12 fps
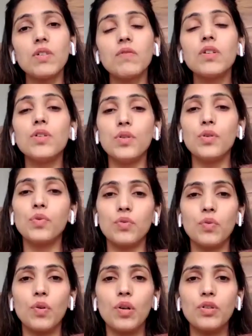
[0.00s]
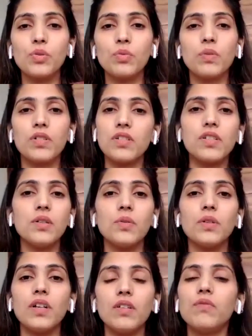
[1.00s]
even you would want to
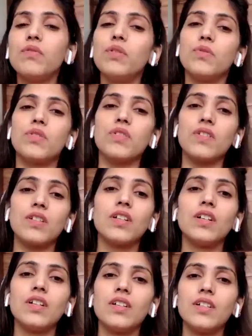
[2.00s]
pursue in future